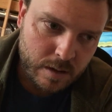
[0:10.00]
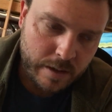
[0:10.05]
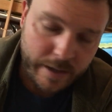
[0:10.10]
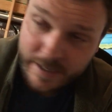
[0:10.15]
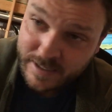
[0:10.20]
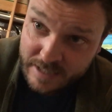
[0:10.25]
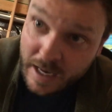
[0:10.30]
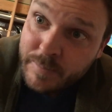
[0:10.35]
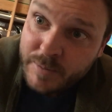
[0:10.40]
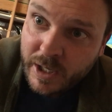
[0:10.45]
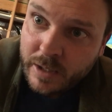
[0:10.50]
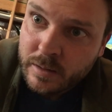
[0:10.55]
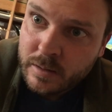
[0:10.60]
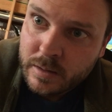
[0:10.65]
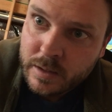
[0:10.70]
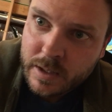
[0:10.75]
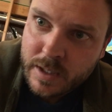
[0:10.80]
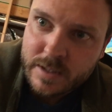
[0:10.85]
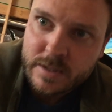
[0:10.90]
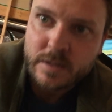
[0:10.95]
accept it
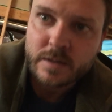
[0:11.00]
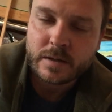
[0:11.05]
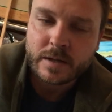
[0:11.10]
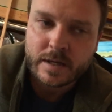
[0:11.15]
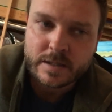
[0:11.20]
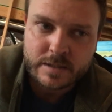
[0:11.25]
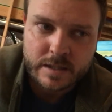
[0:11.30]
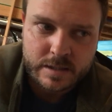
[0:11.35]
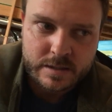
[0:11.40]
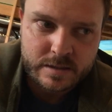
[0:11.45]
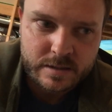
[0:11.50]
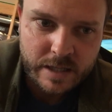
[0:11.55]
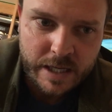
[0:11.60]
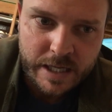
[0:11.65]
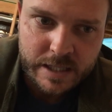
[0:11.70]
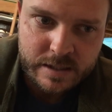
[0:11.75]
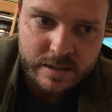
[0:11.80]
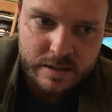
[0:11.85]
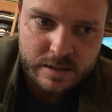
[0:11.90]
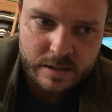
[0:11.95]
because
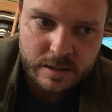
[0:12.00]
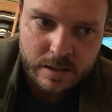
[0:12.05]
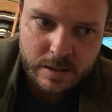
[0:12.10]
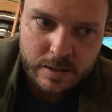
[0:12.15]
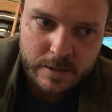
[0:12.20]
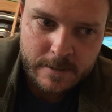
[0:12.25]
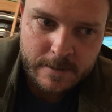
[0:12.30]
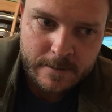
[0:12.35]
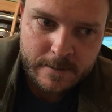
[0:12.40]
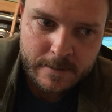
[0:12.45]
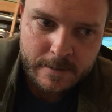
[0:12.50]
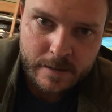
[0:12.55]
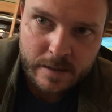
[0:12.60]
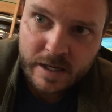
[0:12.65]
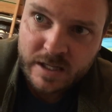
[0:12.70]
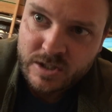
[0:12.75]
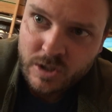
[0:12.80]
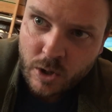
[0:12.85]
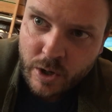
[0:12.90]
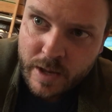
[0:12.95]
it's
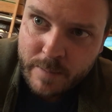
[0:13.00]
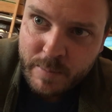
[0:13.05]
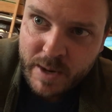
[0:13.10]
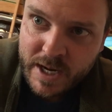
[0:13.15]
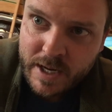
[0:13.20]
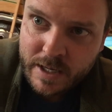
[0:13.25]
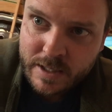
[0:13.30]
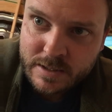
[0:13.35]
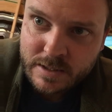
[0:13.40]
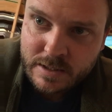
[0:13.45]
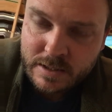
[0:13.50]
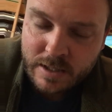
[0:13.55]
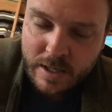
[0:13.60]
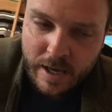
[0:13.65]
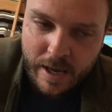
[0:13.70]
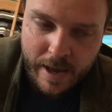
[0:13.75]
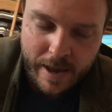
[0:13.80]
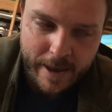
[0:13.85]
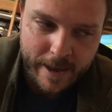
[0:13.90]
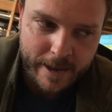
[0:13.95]
already beat us.
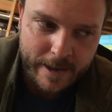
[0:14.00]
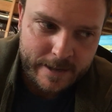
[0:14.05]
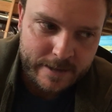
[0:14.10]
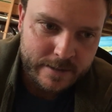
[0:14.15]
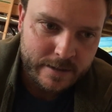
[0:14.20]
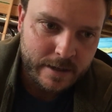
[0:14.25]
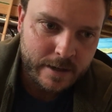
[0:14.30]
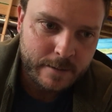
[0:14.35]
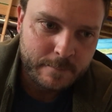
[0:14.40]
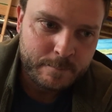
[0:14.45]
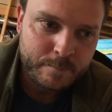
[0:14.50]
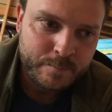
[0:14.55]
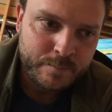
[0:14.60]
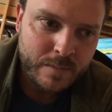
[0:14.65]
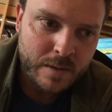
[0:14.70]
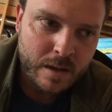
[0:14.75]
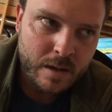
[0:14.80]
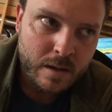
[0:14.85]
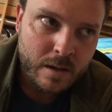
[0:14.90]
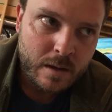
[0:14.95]
And
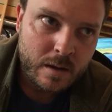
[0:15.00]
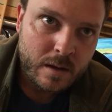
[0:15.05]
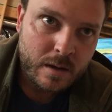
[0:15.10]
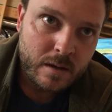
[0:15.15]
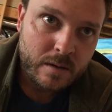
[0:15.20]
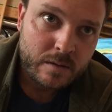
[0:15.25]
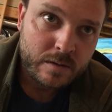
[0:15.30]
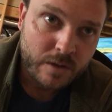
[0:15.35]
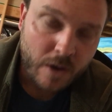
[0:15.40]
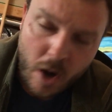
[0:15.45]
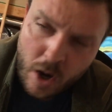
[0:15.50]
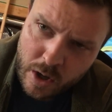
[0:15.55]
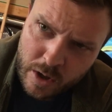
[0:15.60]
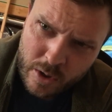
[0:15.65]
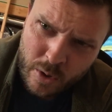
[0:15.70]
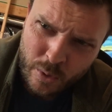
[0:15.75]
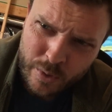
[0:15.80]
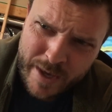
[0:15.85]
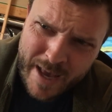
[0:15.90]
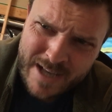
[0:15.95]
the
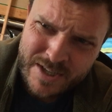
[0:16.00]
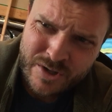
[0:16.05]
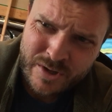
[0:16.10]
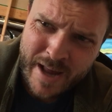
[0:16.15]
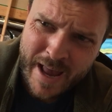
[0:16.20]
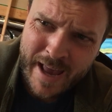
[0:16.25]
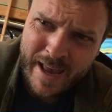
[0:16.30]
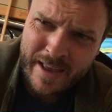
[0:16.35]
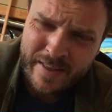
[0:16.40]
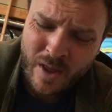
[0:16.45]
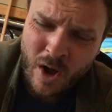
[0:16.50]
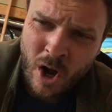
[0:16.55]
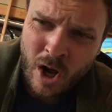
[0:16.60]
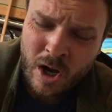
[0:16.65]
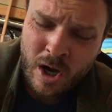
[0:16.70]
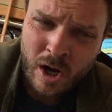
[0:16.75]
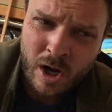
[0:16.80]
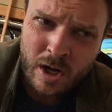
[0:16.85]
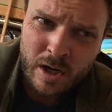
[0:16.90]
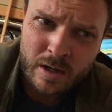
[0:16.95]
article yesterday in the Hong
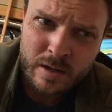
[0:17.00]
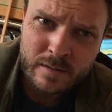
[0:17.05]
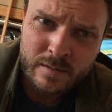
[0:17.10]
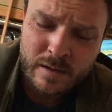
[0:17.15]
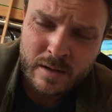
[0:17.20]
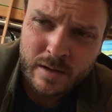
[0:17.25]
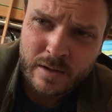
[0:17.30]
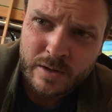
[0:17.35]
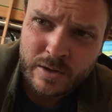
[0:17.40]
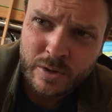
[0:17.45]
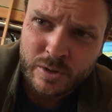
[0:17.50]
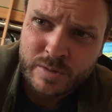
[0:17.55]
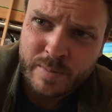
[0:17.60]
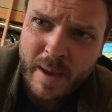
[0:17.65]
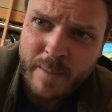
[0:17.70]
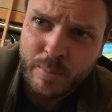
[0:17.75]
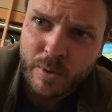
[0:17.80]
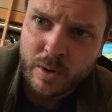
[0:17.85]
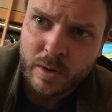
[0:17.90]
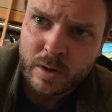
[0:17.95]
Kong
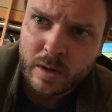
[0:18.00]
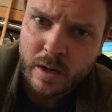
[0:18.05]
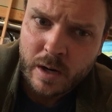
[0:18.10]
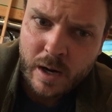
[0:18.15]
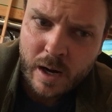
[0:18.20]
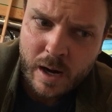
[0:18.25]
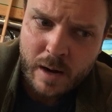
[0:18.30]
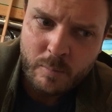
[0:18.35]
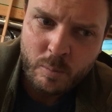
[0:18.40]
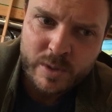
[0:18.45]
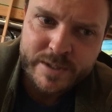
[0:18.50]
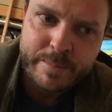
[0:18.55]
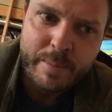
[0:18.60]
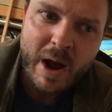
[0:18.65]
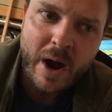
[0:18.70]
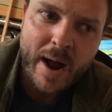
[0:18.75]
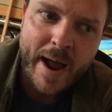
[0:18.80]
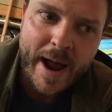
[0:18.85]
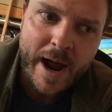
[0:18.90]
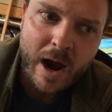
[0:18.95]
newspaper was
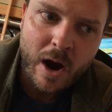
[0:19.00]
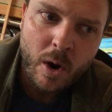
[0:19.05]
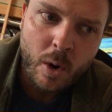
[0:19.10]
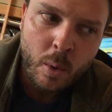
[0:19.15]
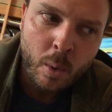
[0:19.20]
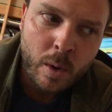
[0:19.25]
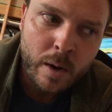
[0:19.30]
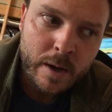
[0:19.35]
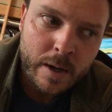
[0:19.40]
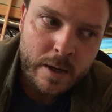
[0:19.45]
about how